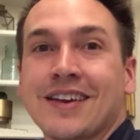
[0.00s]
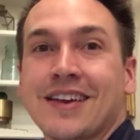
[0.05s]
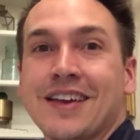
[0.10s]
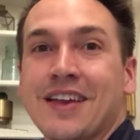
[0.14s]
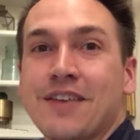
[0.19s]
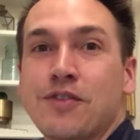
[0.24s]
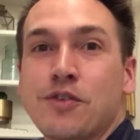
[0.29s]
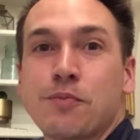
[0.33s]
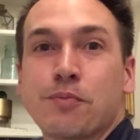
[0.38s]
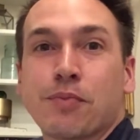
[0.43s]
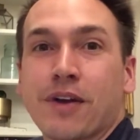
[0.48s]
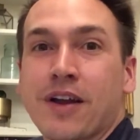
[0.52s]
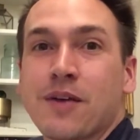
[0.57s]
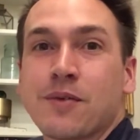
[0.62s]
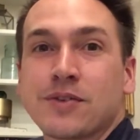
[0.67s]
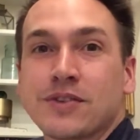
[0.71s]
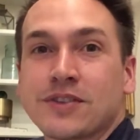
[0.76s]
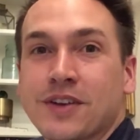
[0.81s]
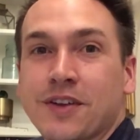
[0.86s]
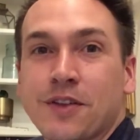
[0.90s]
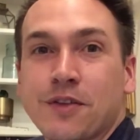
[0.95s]
If you pray
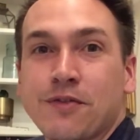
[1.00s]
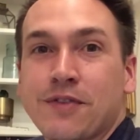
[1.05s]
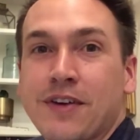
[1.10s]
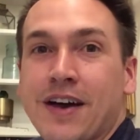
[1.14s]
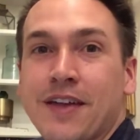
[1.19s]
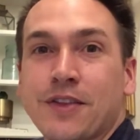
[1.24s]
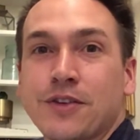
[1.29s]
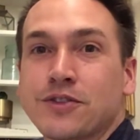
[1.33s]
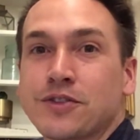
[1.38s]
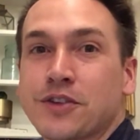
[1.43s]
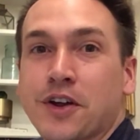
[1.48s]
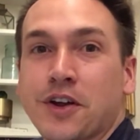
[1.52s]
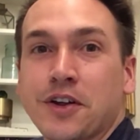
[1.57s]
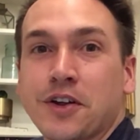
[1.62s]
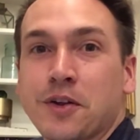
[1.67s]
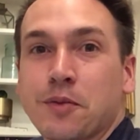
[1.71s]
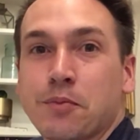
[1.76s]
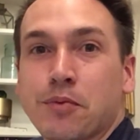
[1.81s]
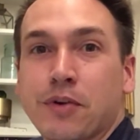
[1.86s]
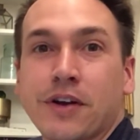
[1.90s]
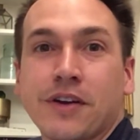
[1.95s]
what's on the Father's heart,
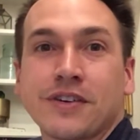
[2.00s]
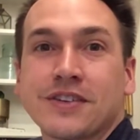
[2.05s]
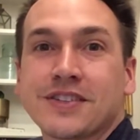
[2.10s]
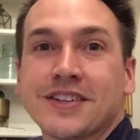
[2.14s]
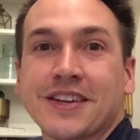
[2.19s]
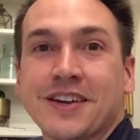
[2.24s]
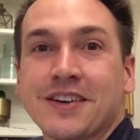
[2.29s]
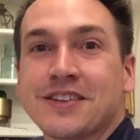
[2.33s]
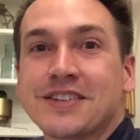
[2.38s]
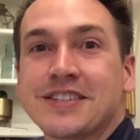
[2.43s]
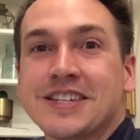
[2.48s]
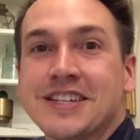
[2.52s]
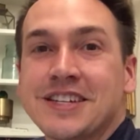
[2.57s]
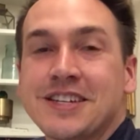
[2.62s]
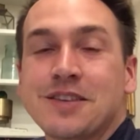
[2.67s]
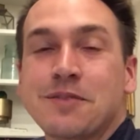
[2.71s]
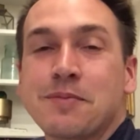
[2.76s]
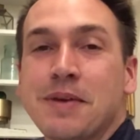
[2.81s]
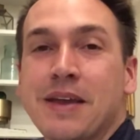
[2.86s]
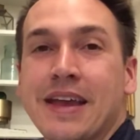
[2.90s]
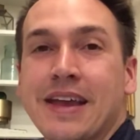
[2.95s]
your prayer is
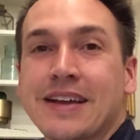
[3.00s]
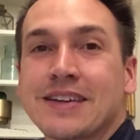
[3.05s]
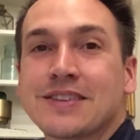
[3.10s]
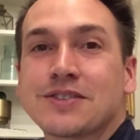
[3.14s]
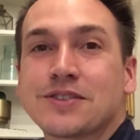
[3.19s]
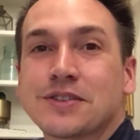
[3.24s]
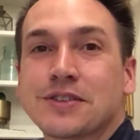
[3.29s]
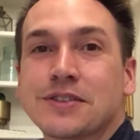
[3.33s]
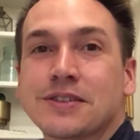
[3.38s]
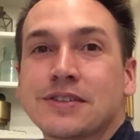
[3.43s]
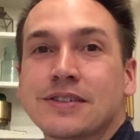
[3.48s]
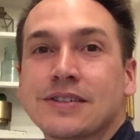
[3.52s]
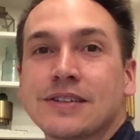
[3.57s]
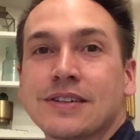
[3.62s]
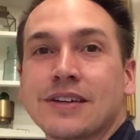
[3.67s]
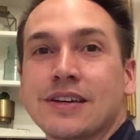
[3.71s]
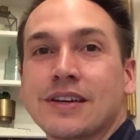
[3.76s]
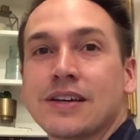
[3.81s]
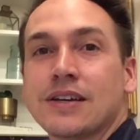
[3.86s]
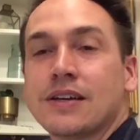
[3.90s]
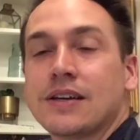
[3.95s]
guaranteed to be answered.
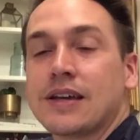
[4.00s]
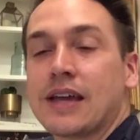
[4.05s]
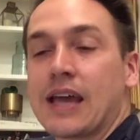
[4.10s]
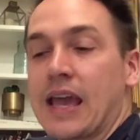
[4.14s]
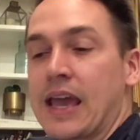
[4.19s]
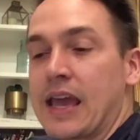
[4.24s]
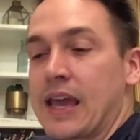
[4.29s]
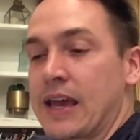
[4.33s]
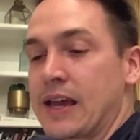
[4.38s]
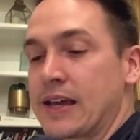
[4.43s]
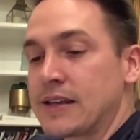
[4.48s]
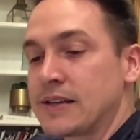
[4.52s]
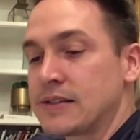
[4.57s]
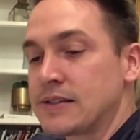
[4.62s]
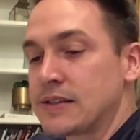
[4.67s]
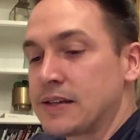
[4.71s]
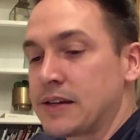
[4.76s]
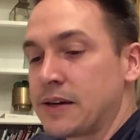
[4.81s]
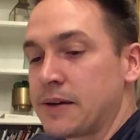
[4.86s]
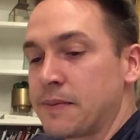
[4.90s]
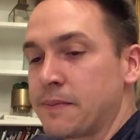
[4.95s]
And
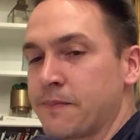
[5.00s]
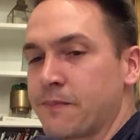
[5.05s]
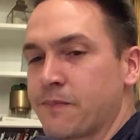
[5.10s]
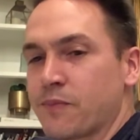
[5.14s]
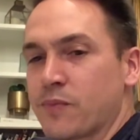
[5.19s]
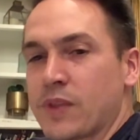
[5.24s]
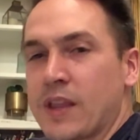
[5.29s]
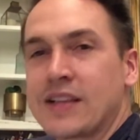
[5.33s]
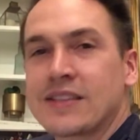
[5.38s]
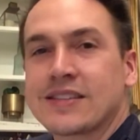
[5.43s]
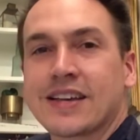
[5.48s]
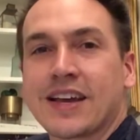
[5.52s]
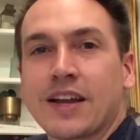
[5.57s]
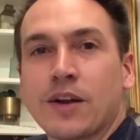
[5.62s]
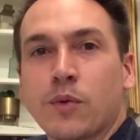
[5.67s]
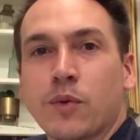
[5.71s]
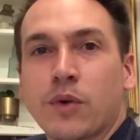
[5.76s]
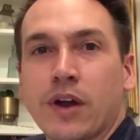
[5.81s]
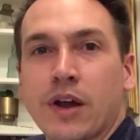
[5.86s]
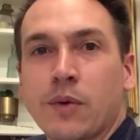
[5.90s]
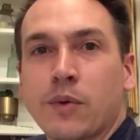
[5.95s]
um, that's kind of
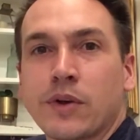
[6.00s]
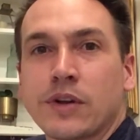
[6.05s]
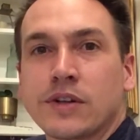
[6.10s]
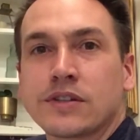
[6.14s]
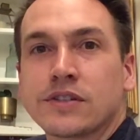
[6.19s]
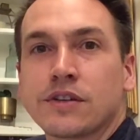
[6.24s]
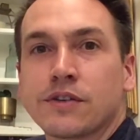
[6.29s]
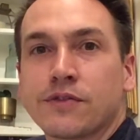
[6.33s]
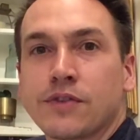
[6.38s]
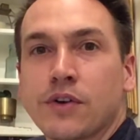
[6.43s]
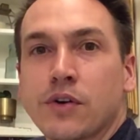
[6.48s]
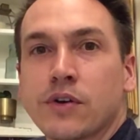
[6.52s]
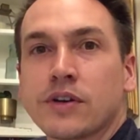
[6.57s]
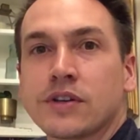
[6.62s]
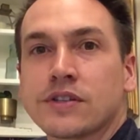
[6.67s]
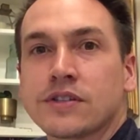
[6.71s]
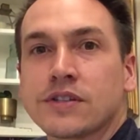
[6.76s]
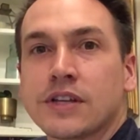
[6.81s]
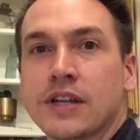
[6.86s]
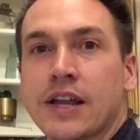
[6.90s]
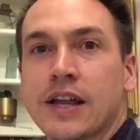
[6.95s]
where I want us to
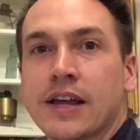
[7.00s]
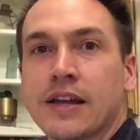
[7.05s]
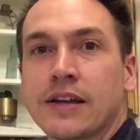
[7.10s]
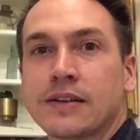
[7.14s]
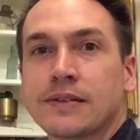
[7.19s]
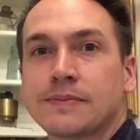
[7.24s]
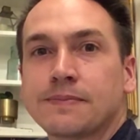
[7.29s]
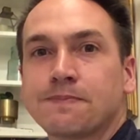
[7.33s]
focus today.